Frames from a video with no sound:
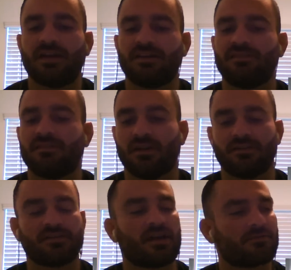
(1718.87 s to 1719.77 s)
Pettis
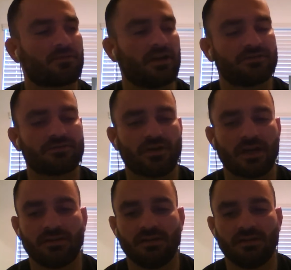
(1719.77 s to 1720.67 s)
does have great
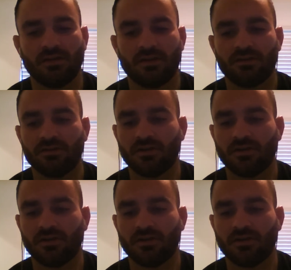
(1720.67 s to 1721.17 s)
striking,